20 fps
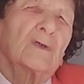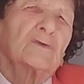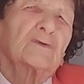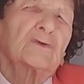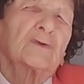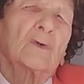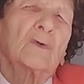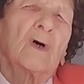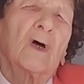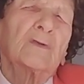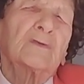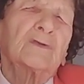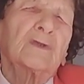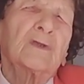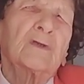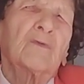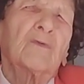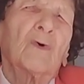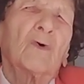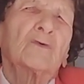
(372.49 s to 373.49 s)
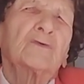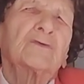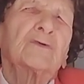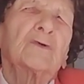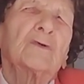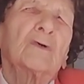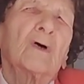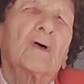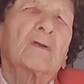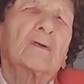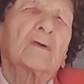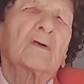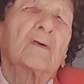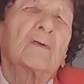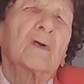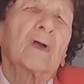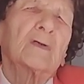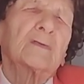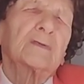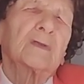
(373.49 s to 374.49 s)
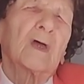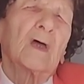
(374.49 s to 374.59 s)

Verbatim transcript: So I think folks, you ought to correct